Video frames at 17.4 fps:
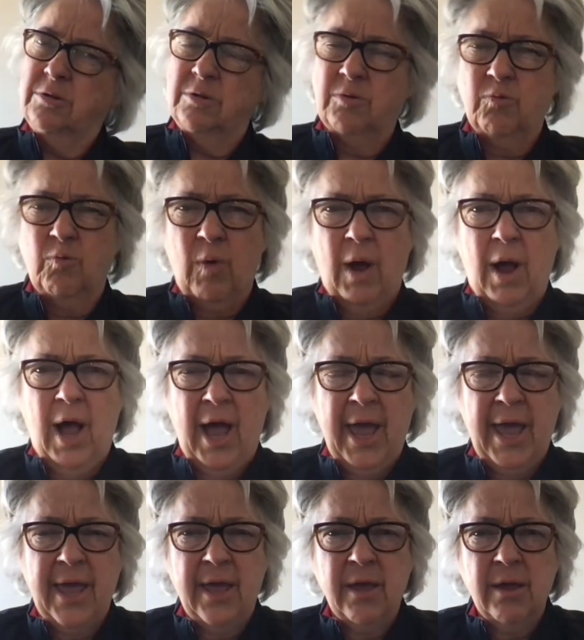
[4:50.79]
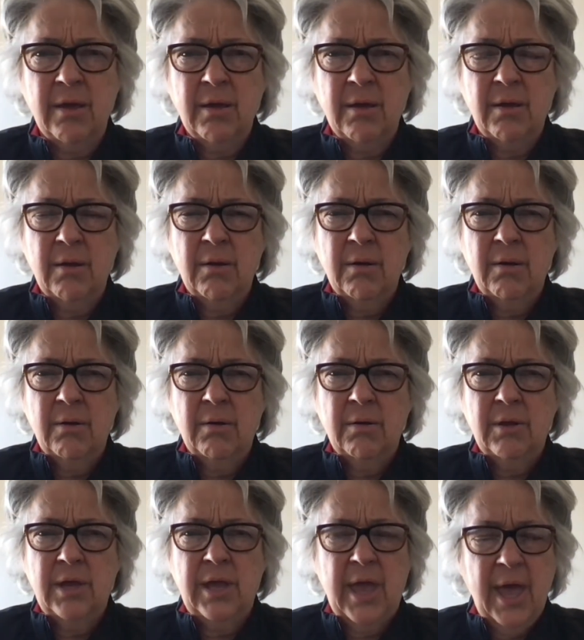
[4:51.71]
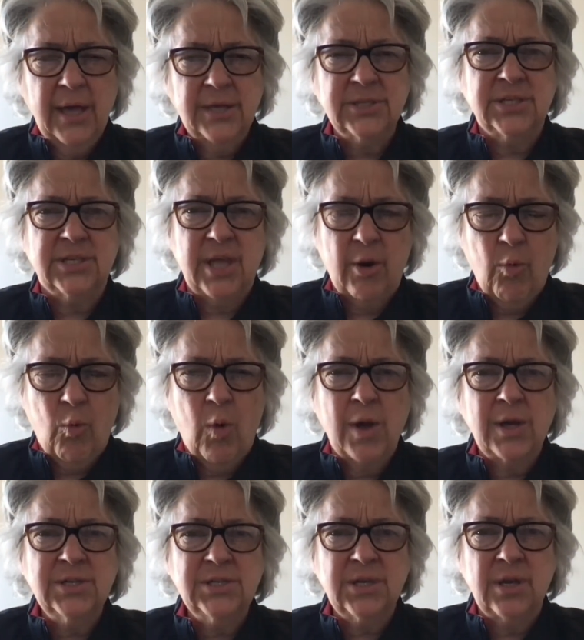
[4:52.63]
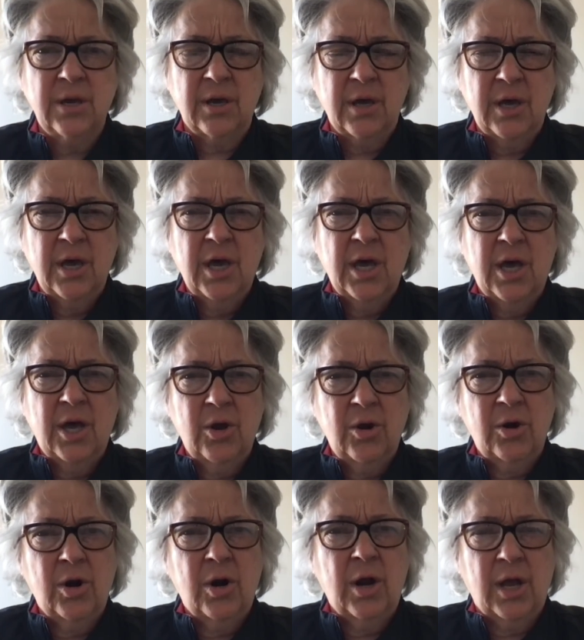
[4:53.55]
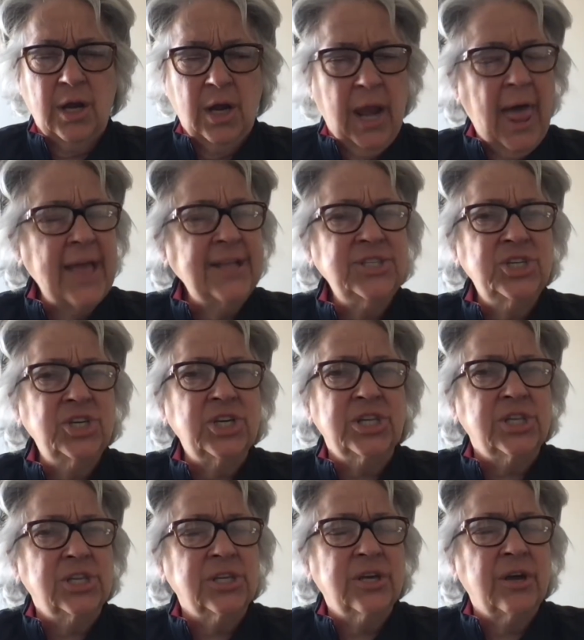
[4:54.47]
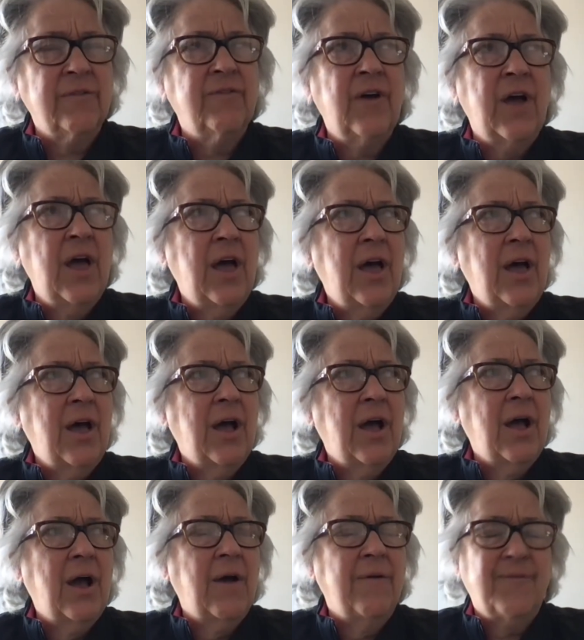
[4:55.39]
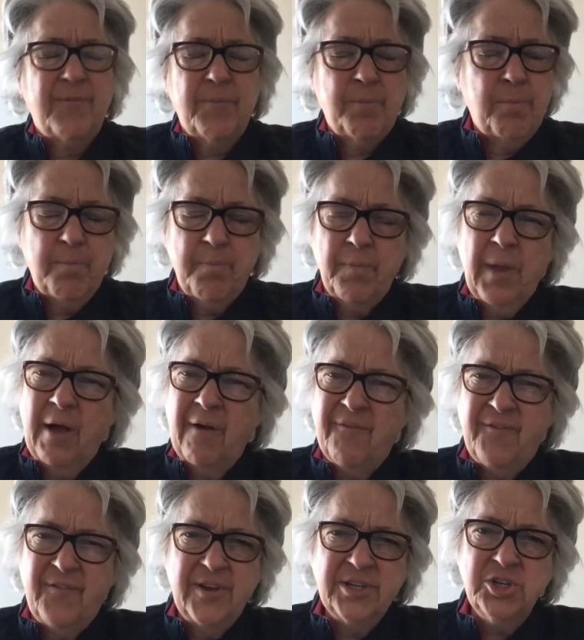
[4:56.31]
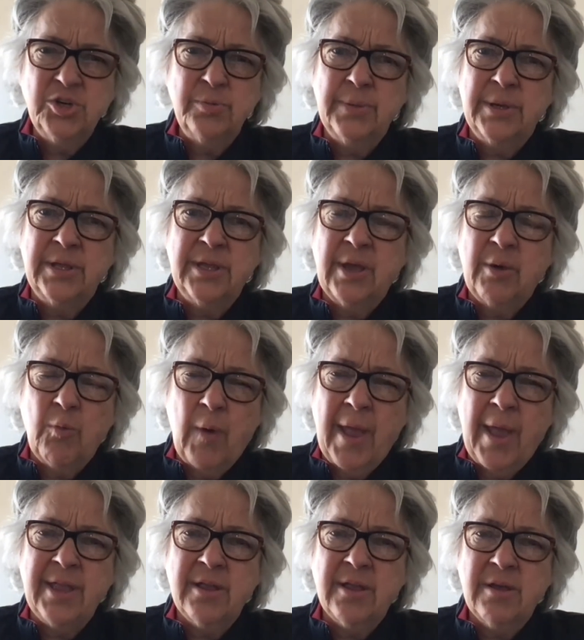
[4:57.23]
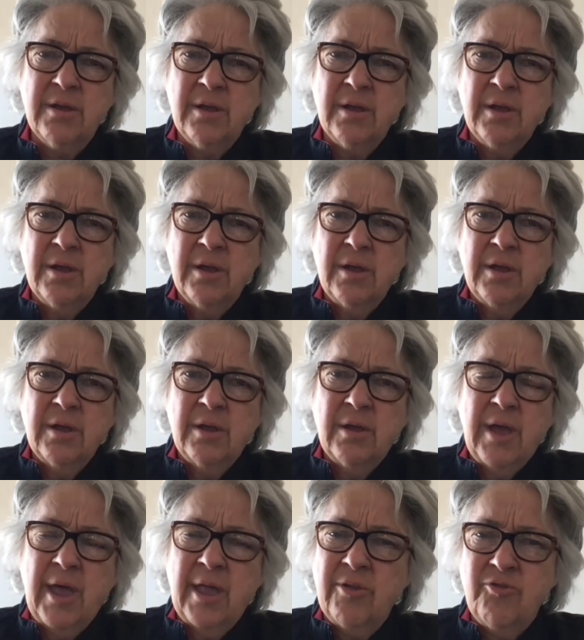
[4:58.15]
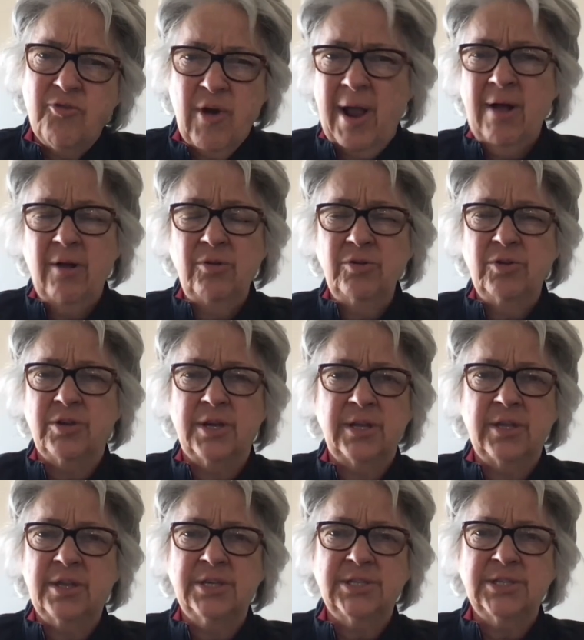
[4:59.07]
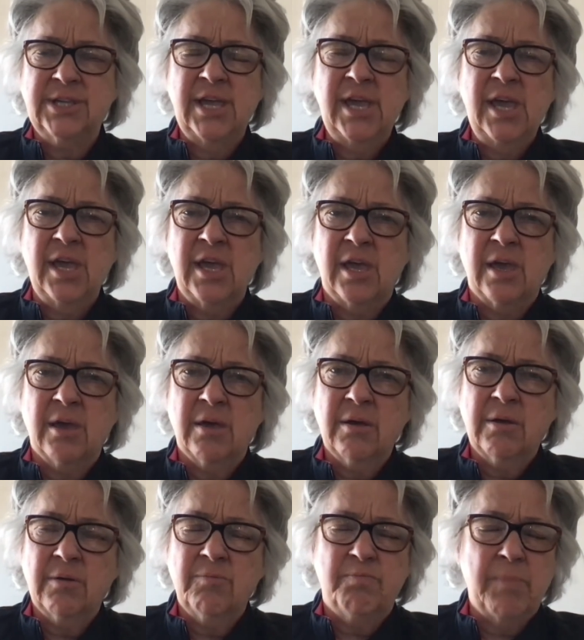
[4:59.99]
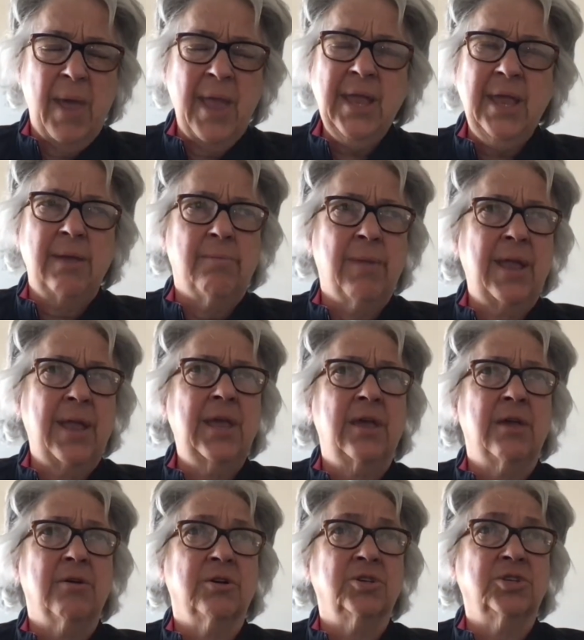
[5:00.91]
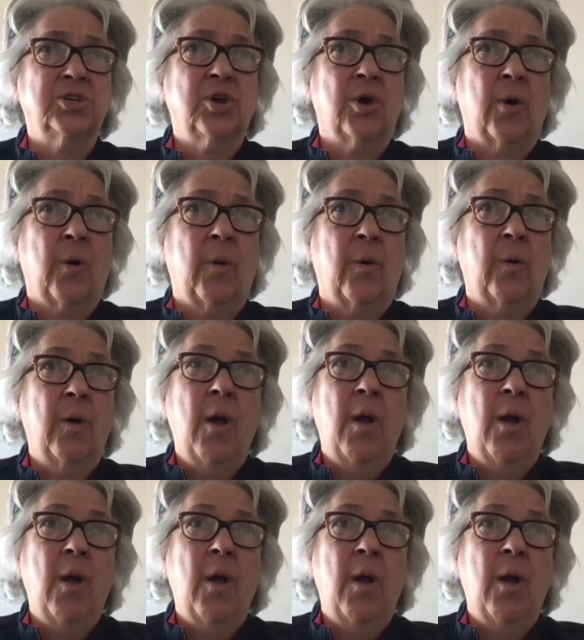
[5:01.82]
Why, yes, there was a, a, a legend of, of a fisherman that went and drowned in the sea many, many years ago.